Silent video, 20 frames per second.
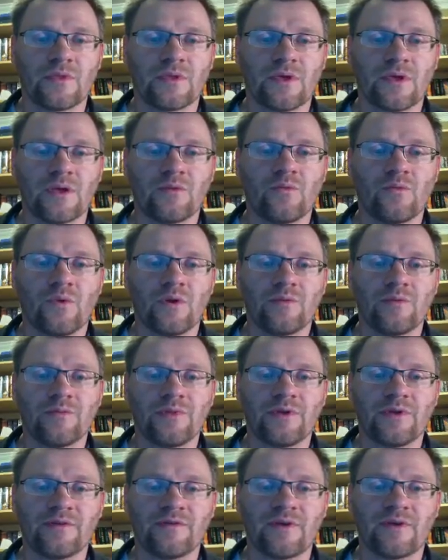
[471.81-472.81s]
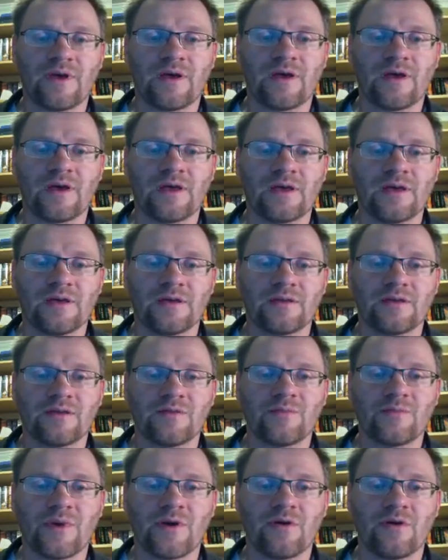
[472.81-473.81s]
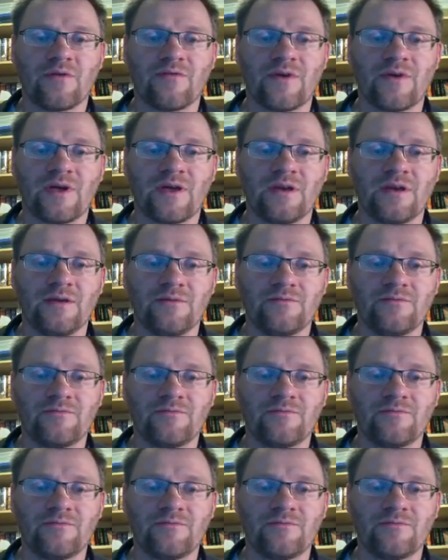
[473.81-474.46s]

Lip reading: and 1 plus I to the power of n